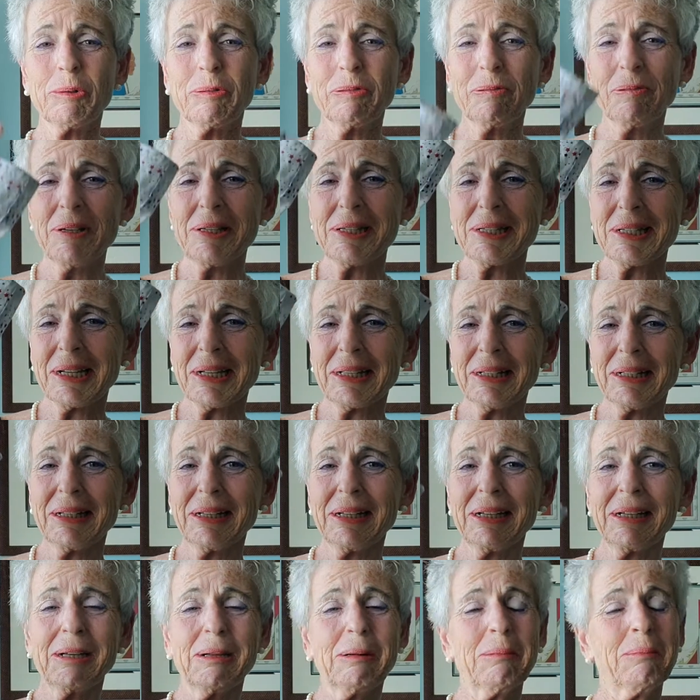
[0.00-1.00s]

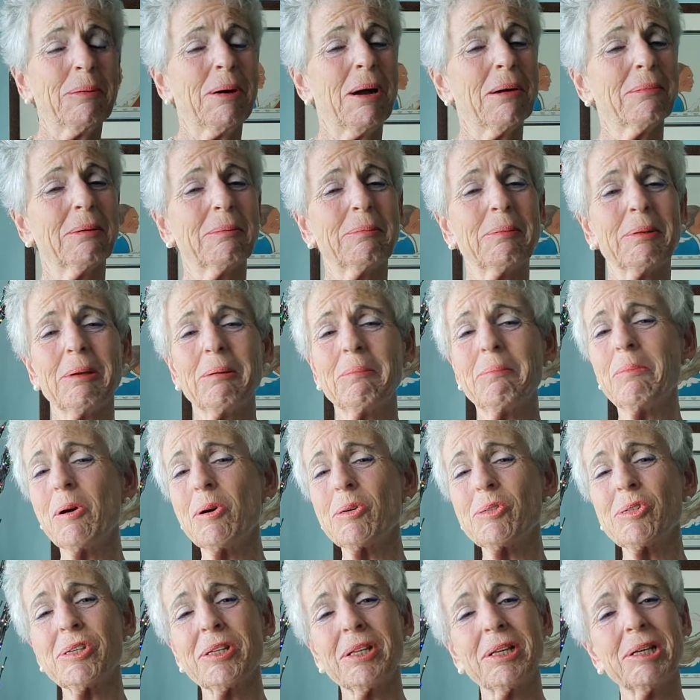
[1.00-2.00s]
physically and probably
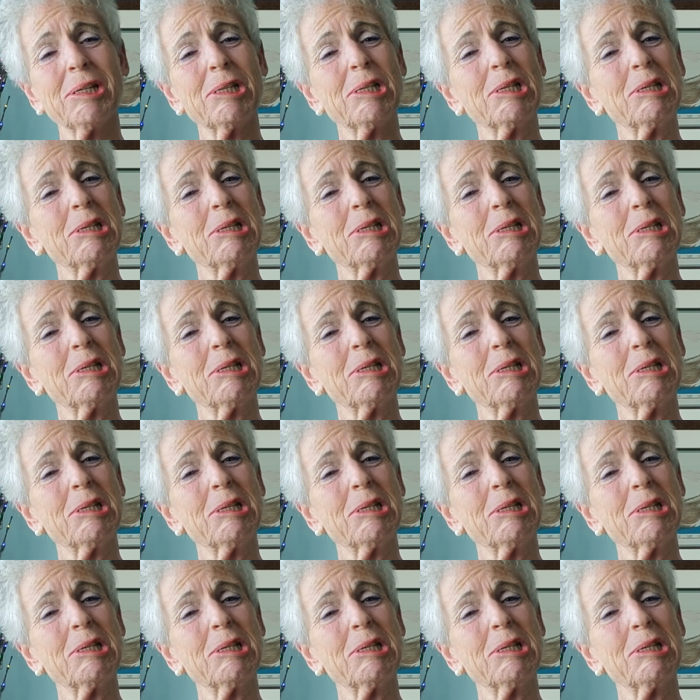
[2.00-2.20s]
emotionally and